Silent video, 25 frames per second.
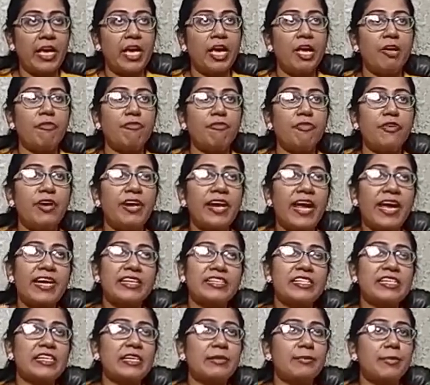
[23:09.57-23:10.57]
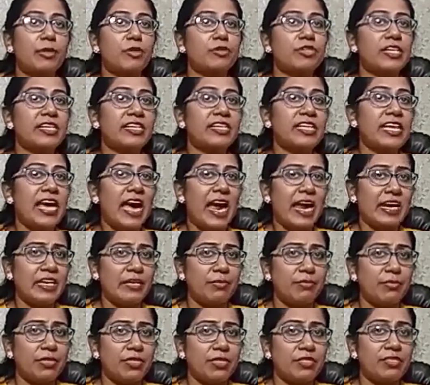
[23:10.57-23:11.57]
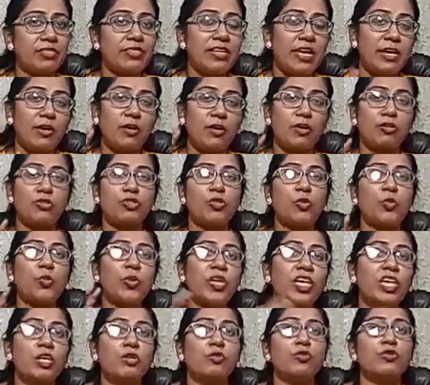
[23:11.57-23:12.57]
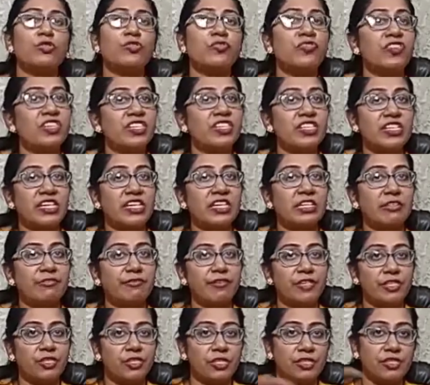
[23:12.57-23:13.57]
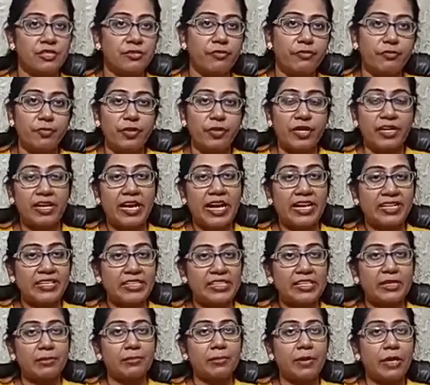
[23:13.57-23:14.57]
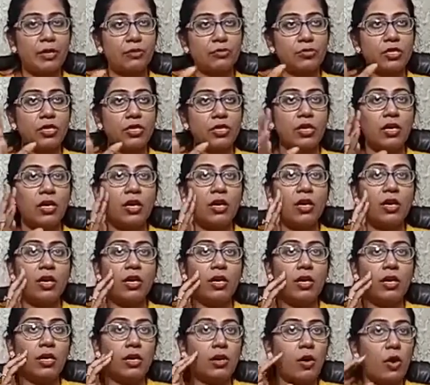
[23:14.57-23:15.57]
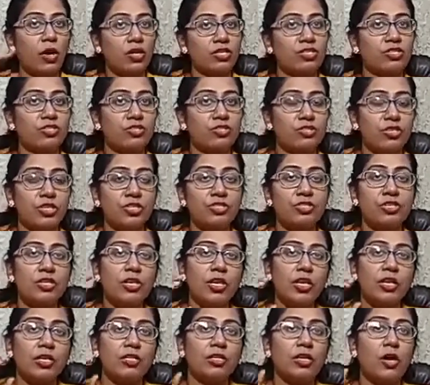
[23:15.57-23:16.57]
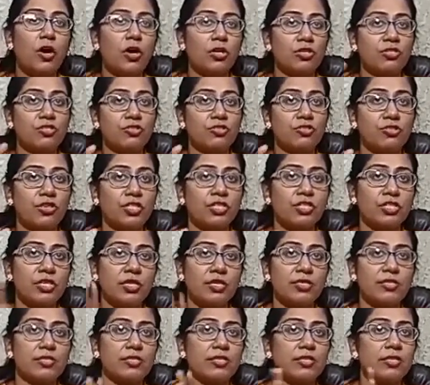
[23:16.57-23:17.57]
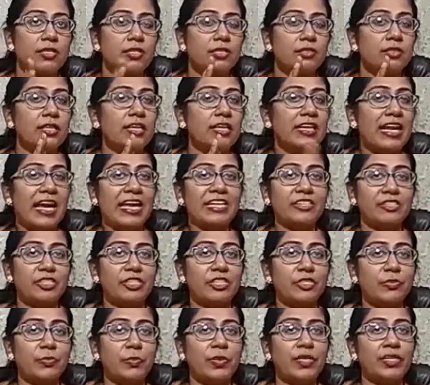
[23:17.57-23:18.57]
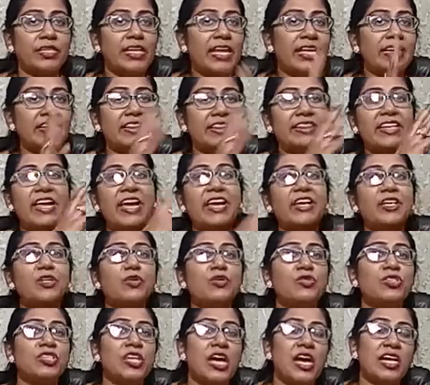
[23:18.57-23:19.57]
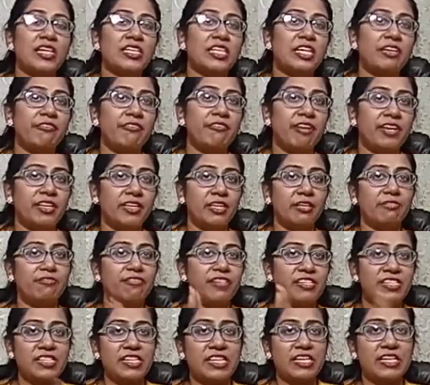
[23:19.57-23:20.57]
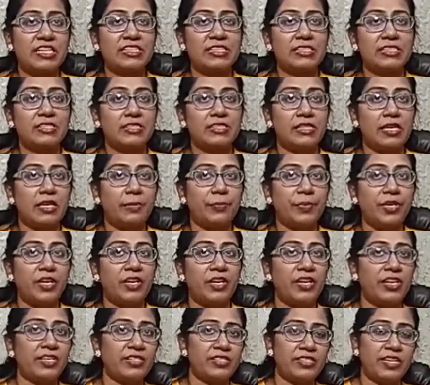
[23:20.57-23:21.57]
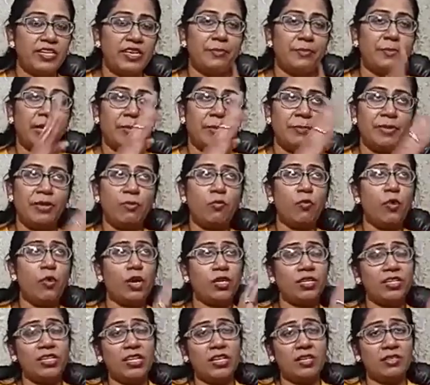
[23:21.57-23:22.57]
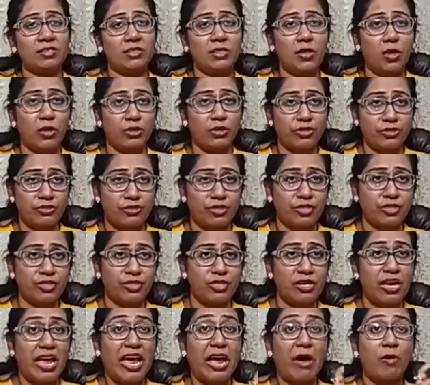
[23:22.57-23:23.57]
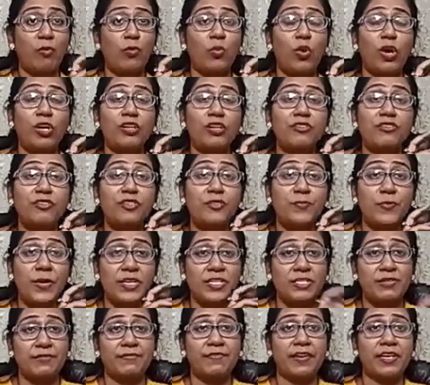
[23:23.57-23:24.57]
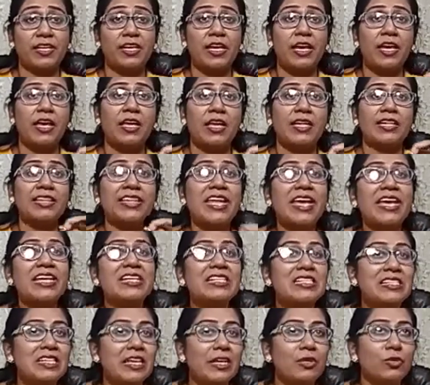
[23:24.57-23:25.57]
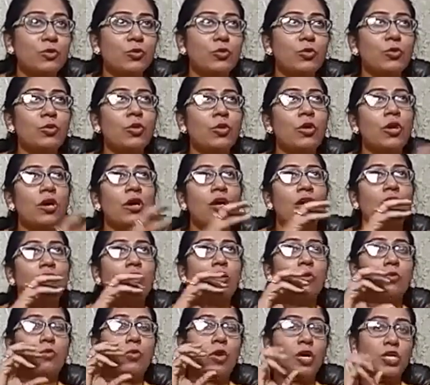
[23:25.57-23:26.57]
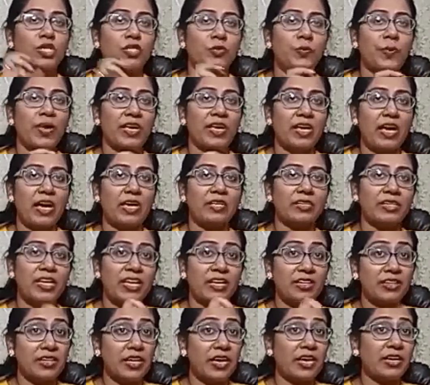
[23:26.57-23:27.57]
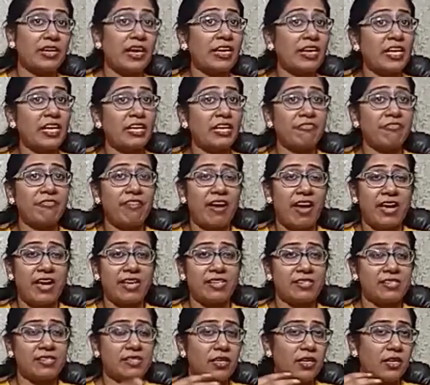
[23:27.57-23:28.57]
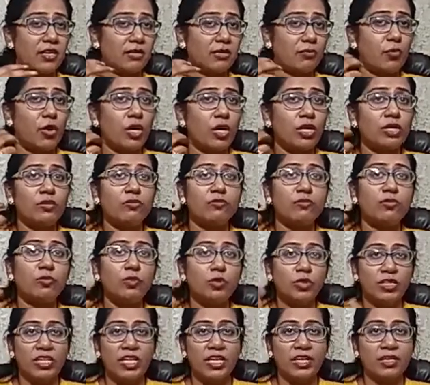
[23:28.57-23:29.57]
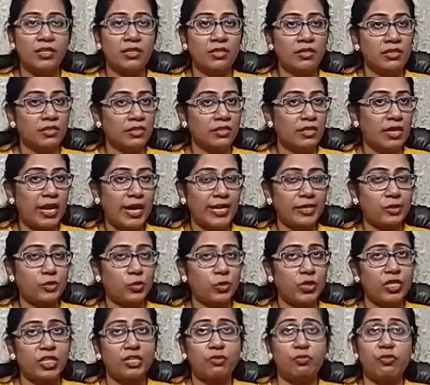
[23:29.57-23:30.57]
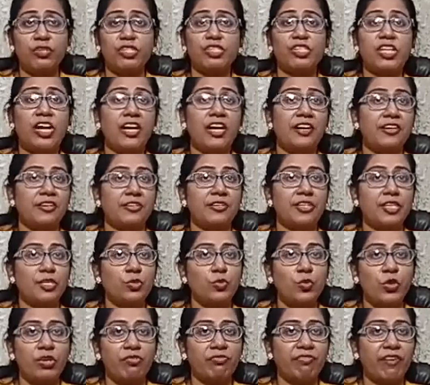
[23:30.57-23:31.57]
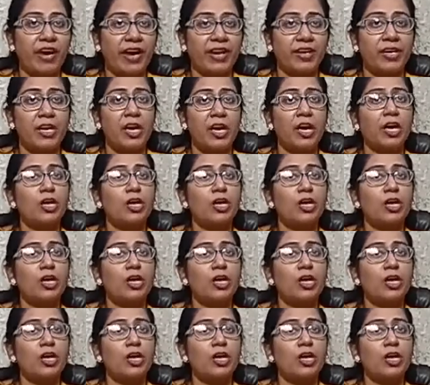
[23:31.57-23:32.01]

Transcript: If you are writing about any animals, then also we use physical features. If you are writing about a ostrich, the ostrich is the largest bird, and then you start giving the physical appearance. Then maybe what the ostrich, what specific things they do, they are running fast, what food they like to eat, which countries we find.